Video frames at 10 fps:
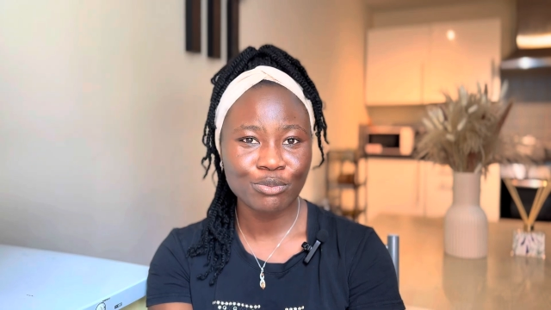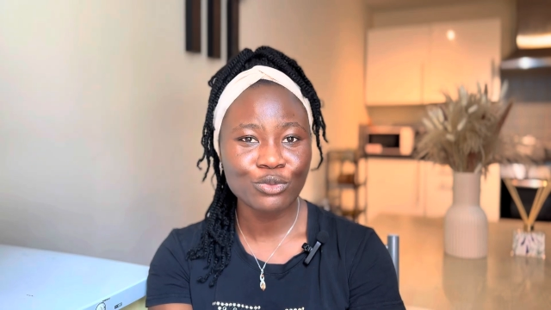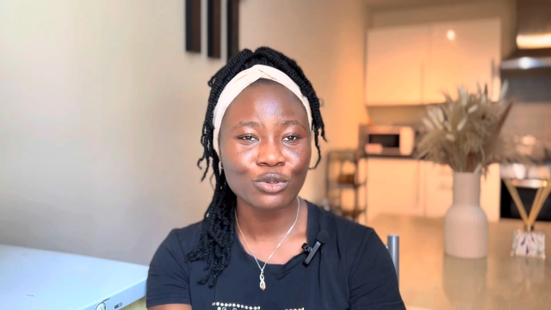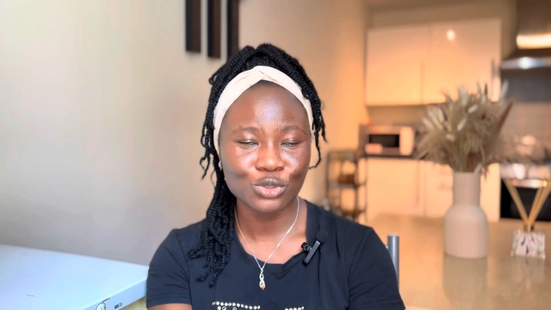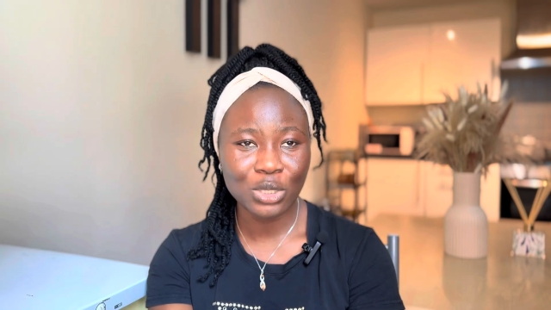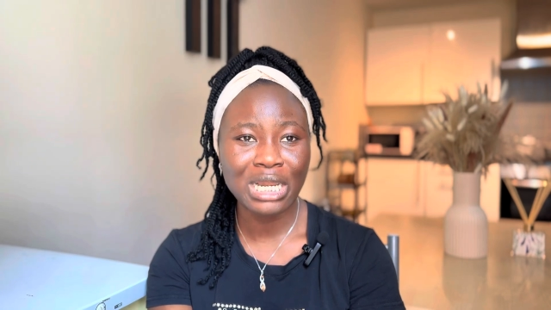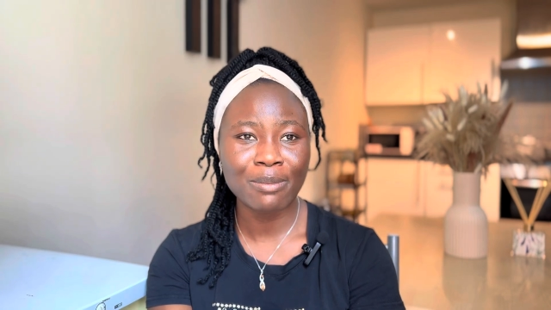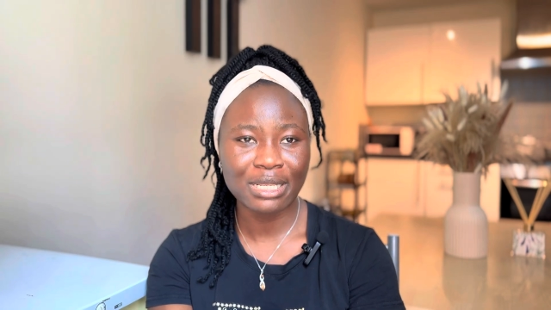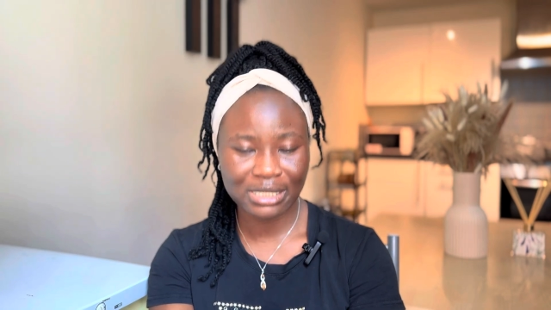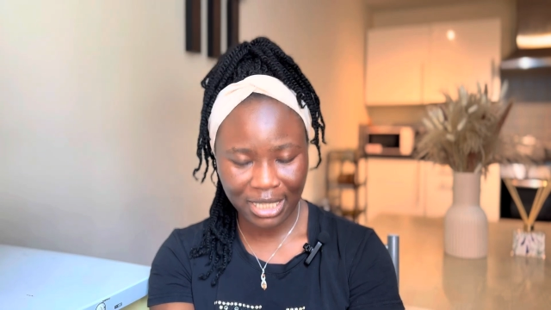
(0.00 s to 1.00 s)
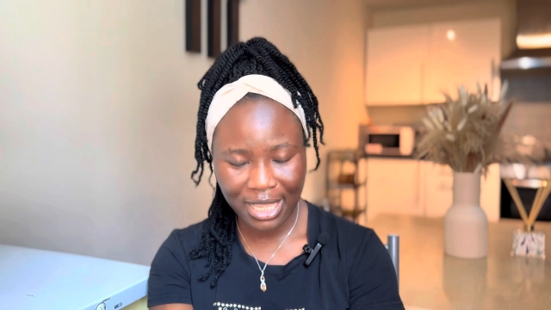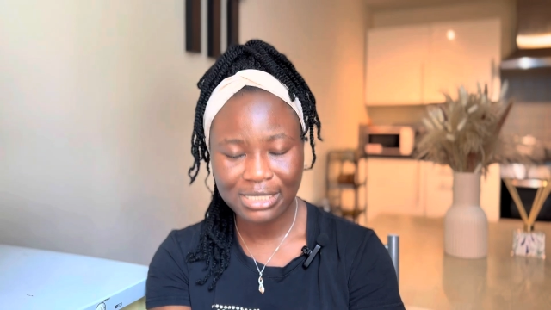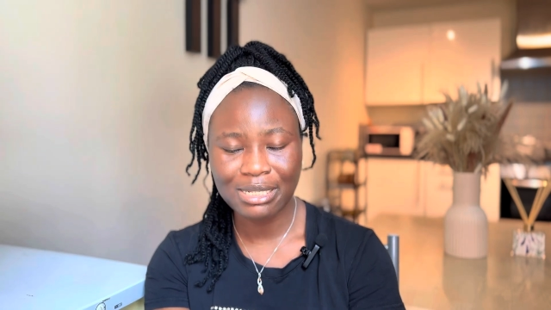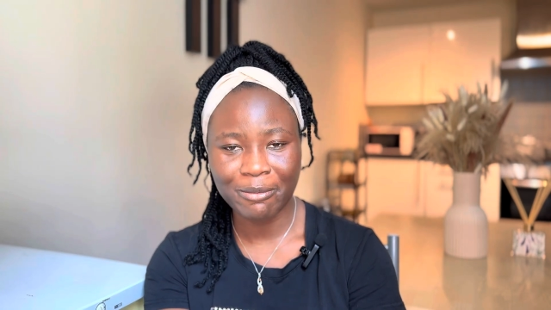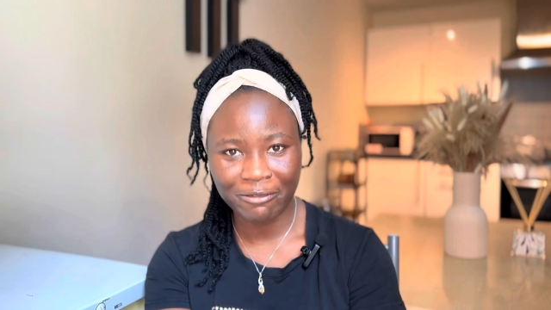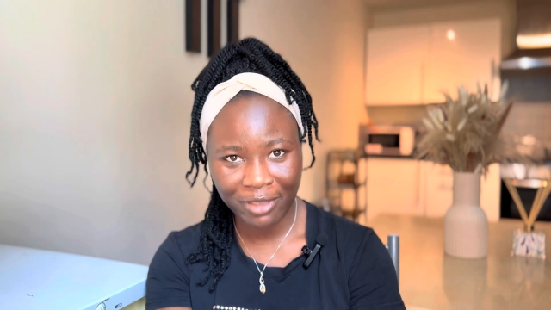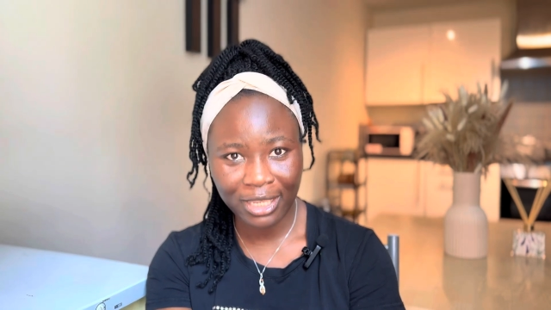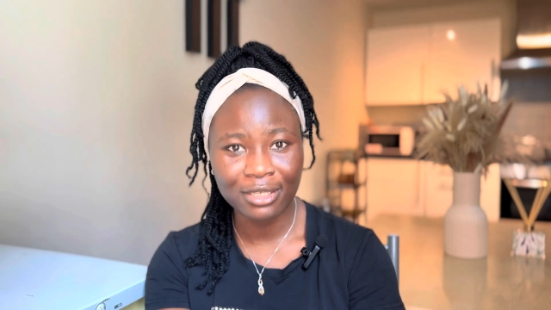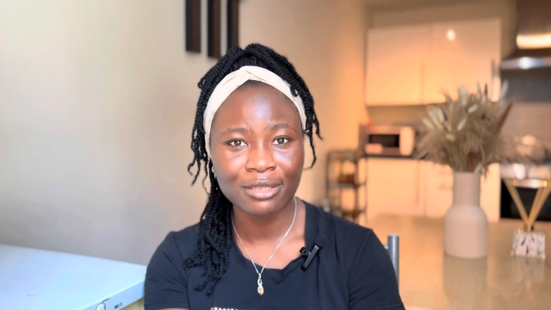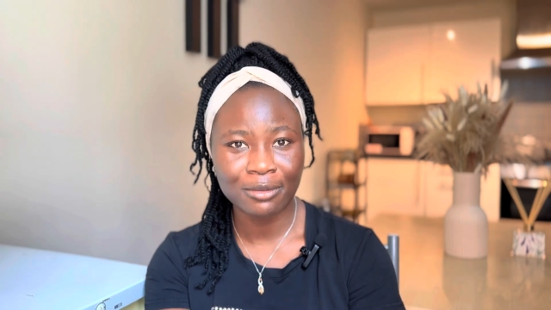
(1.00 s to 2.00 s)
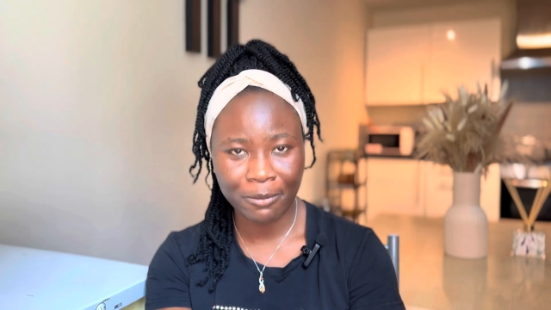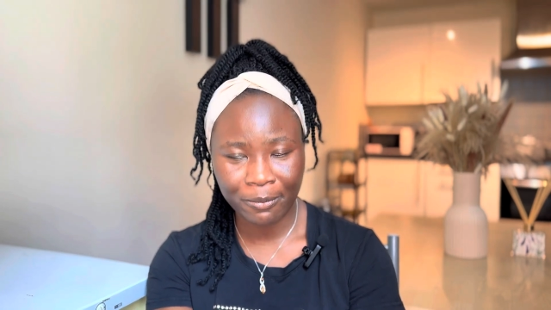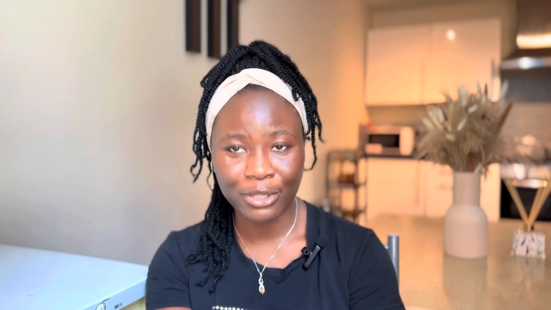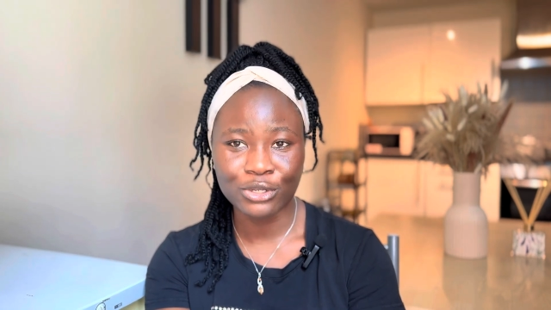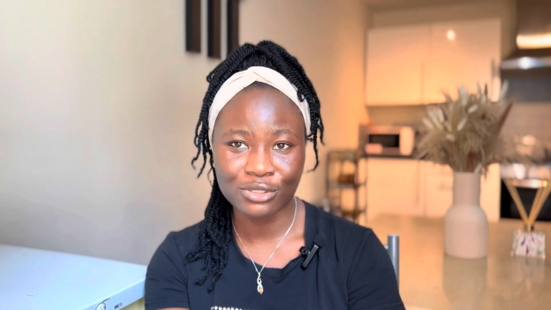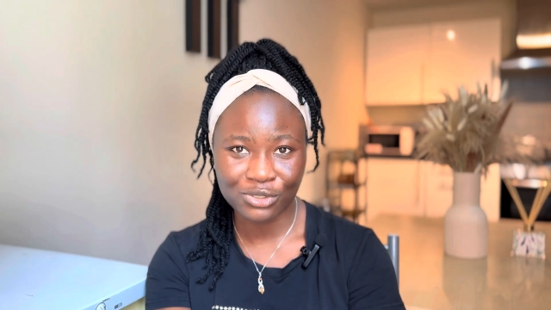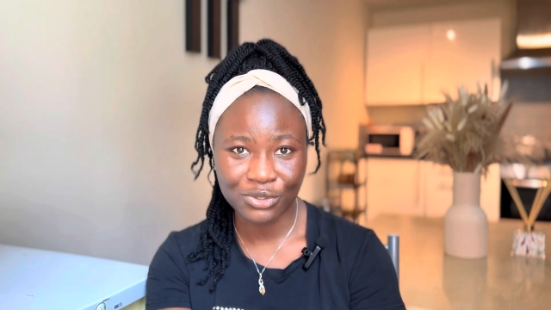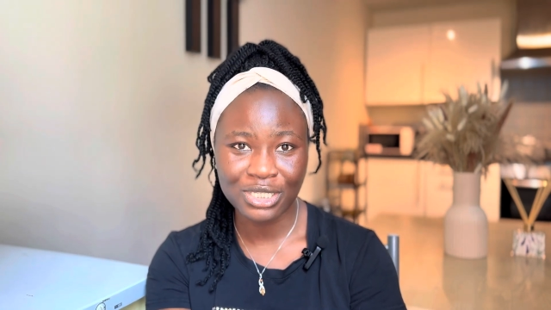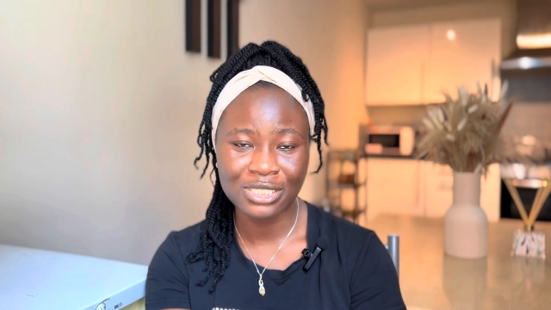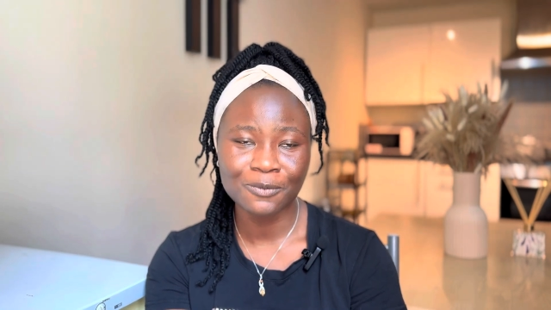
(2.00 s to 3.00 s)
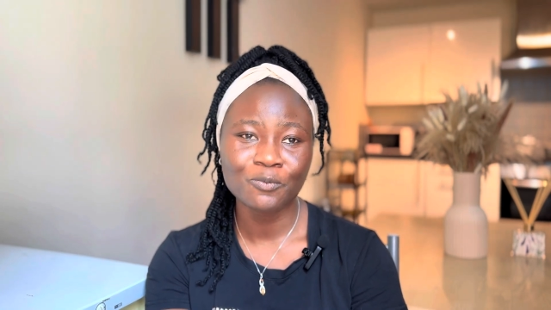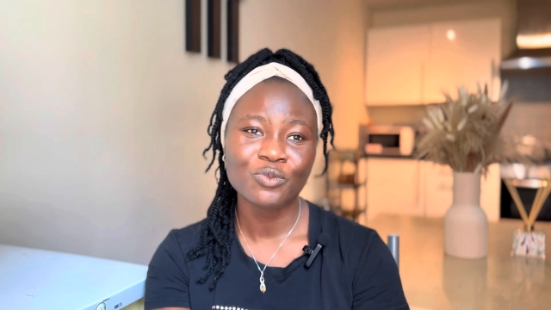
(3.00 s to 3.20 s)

you want to claim and say, yes, I'm fine by God's grace.